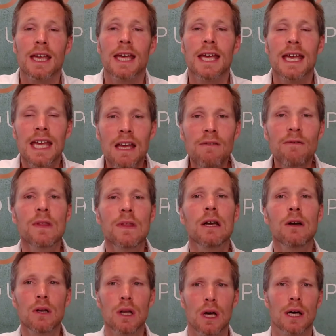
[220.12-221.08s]
If
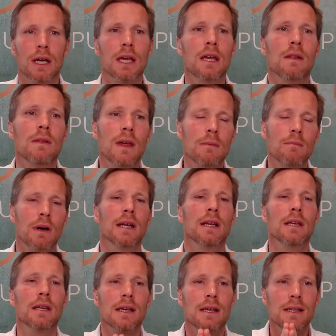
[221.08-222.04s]
they're lucky, they might
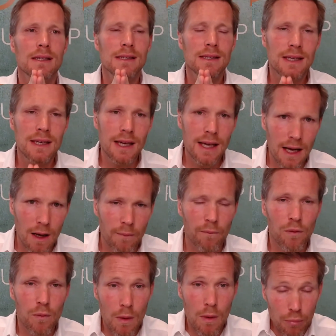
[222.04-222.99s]
seek help
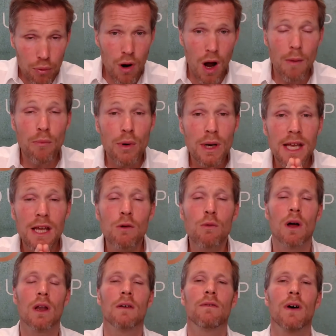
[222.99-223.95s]
from a properly
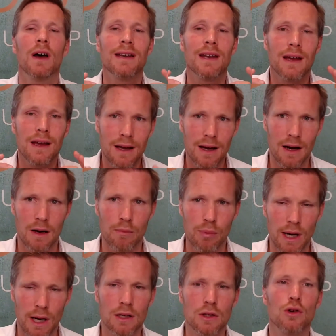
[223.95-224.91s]
qualified
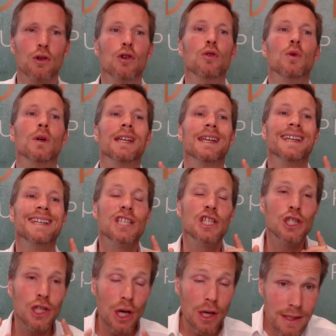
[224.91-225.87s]
chiropractor who can
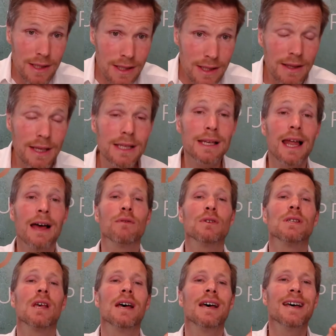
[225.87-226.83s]
adjust these
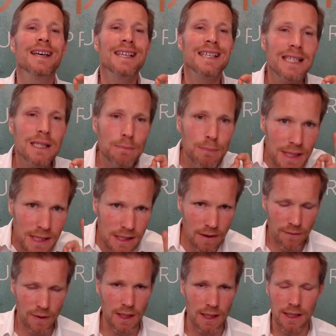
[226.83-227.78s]
levels
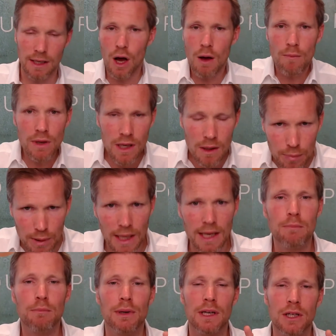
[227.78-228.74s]
specifically, not
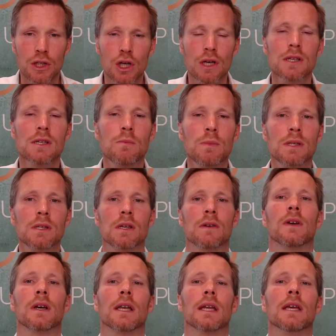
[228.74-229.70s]
manipulate, but adjust
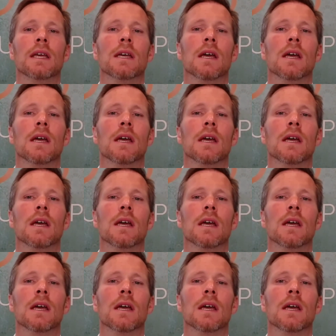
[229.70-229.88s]
specifically